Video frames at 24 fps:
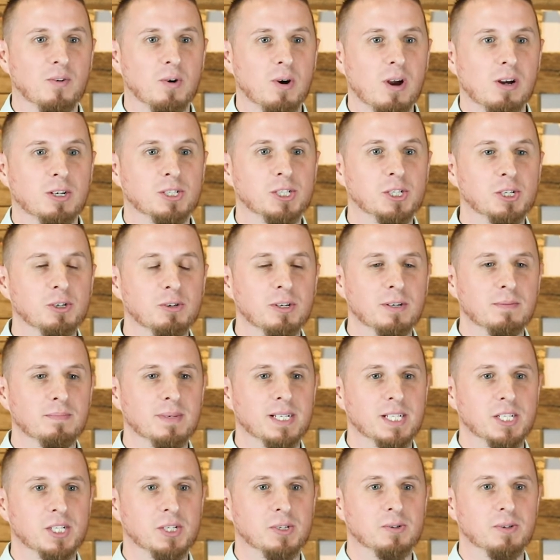for our student
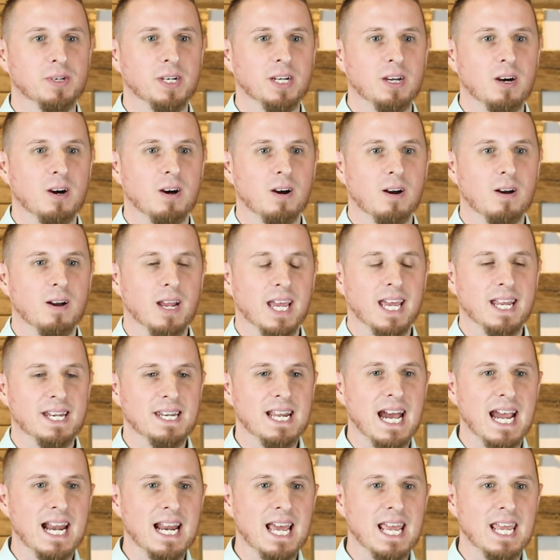ministry, at
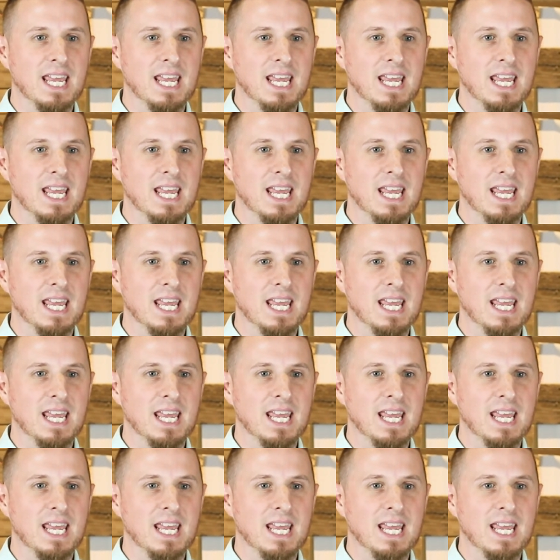9